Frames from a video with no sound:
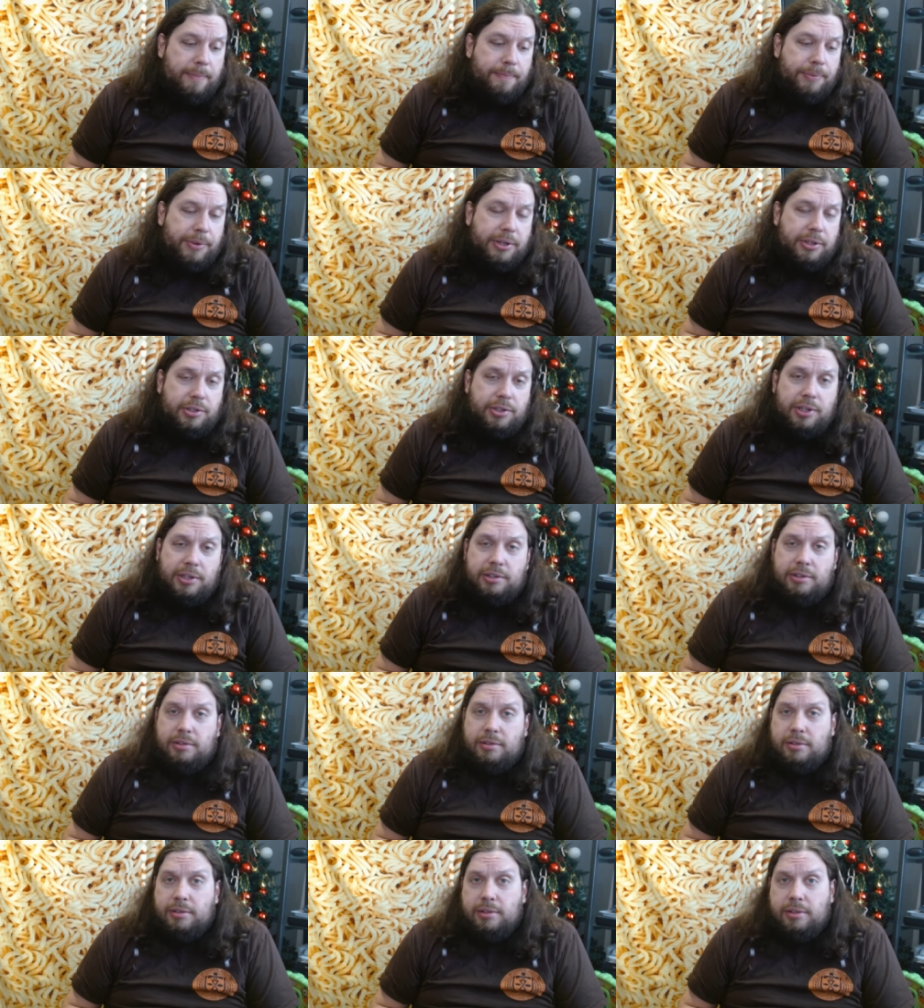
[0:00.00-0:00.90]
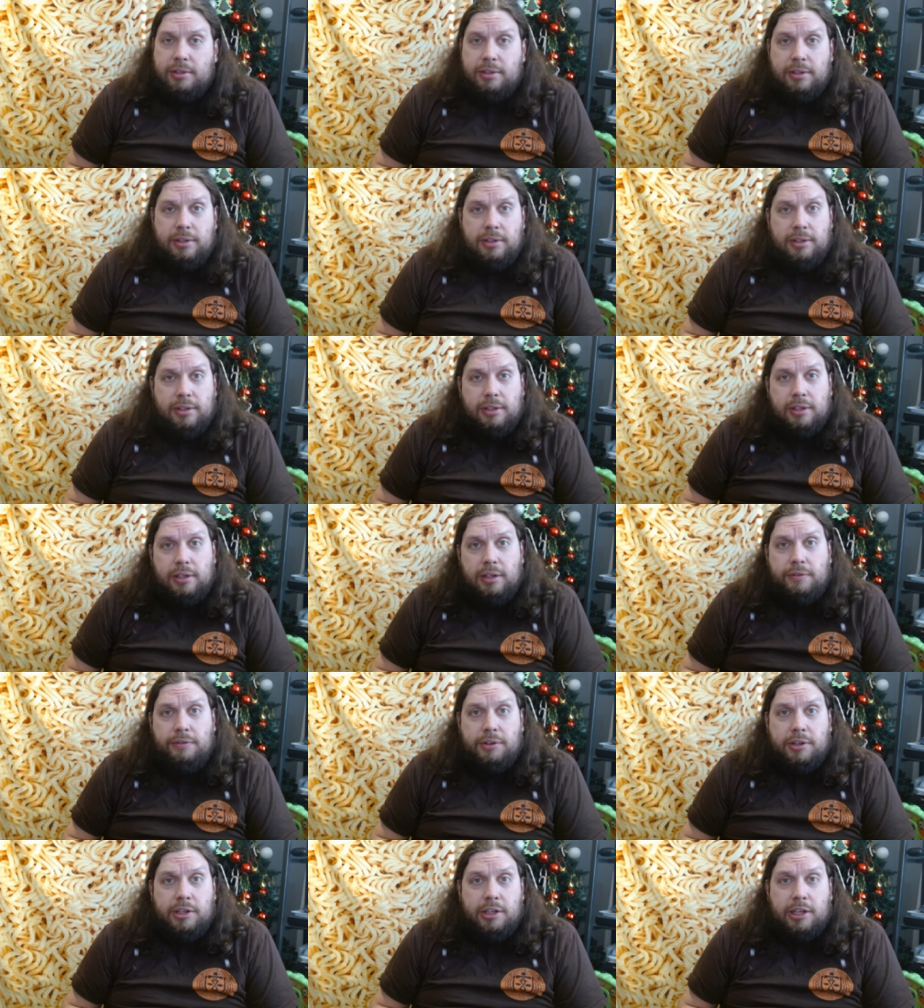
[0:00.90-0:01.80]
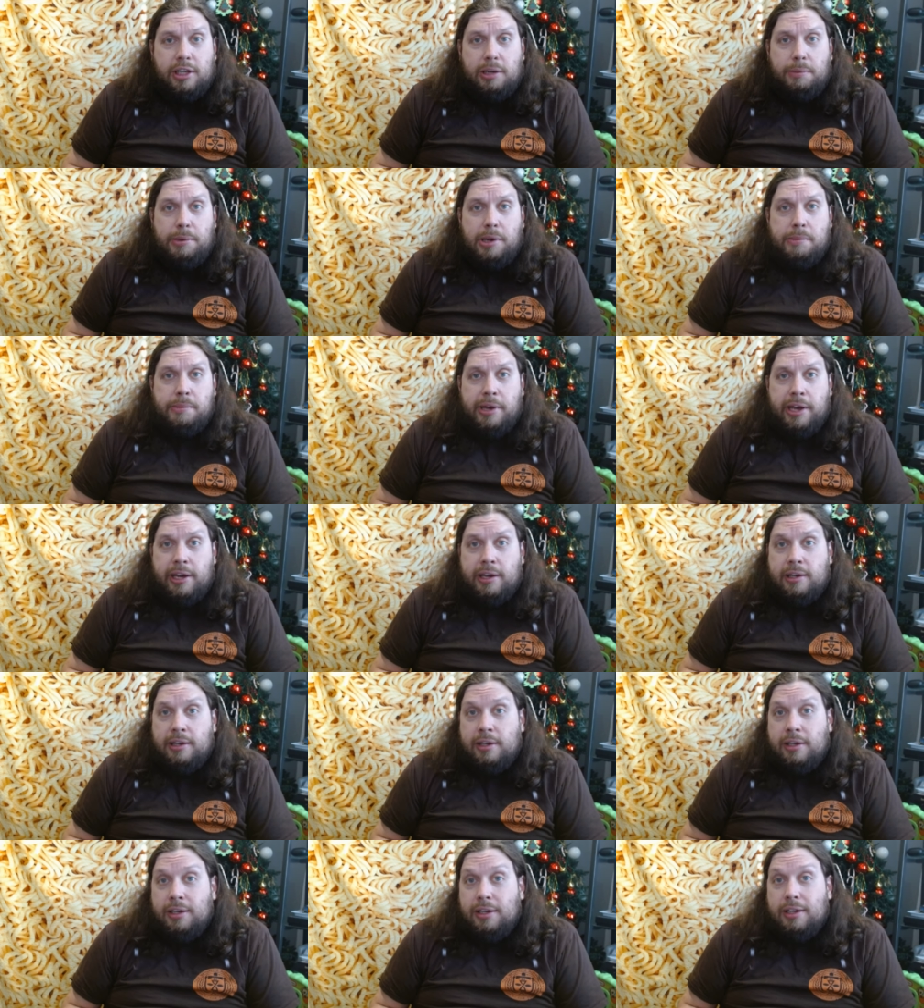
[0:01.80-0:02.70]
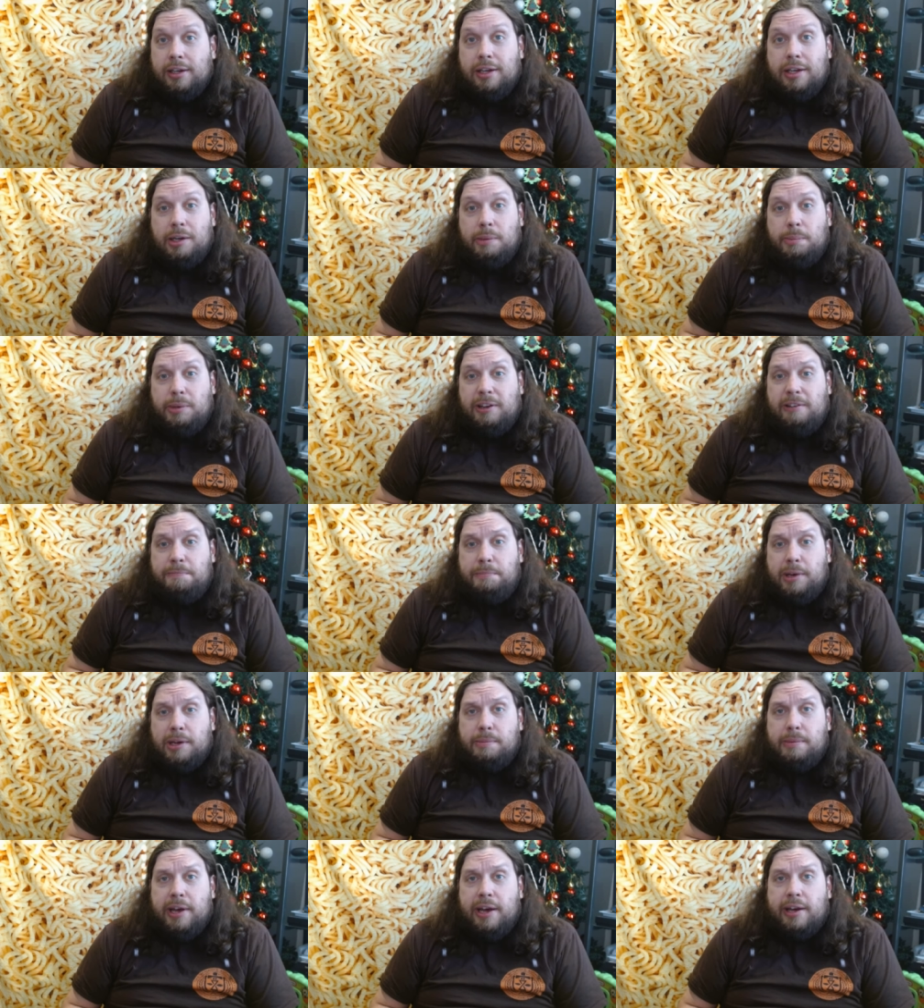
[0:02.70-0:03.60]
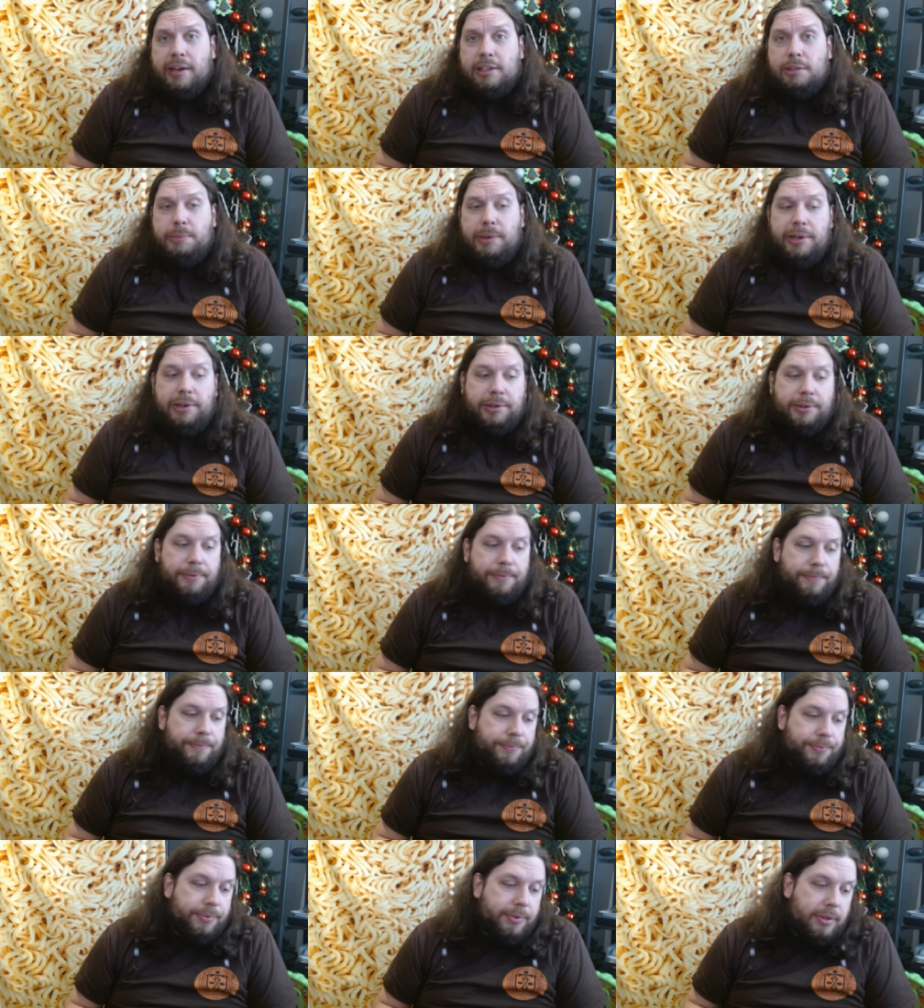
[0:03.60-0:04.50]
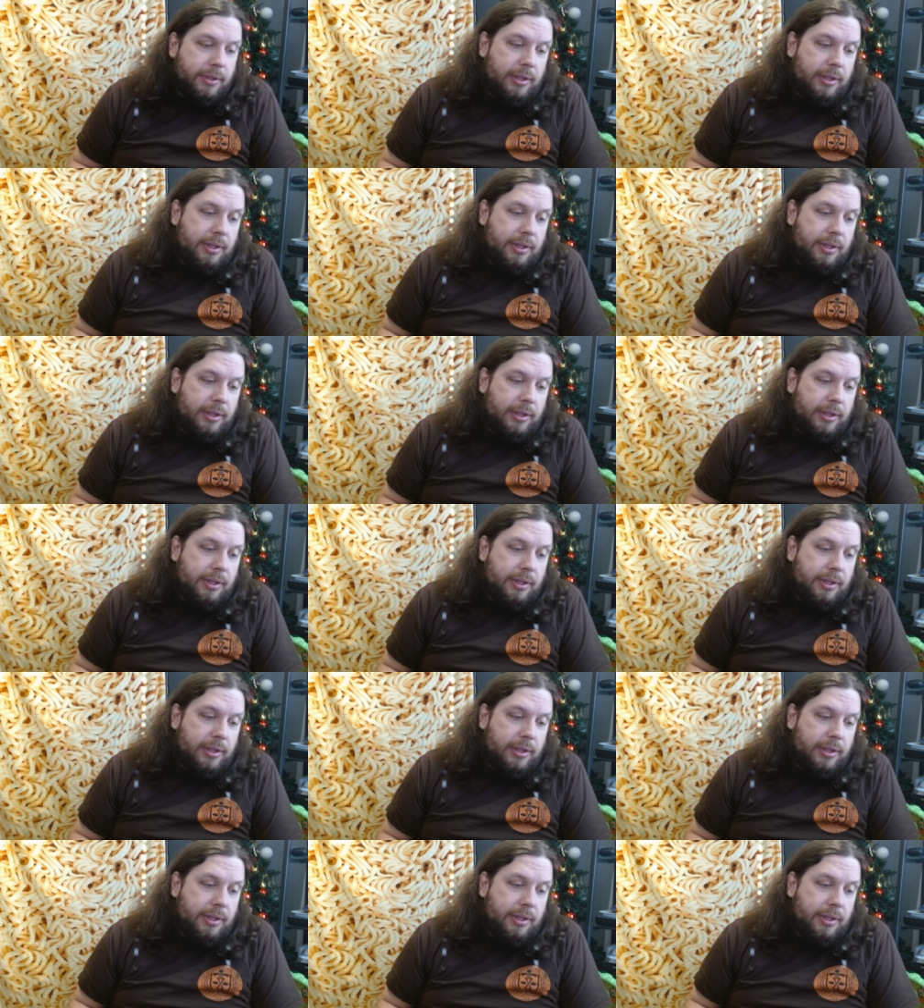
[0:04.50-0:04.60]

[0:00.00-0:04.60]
Um, it's just if you're gonna get a Big Mac, get a beef Big Mac. It's better.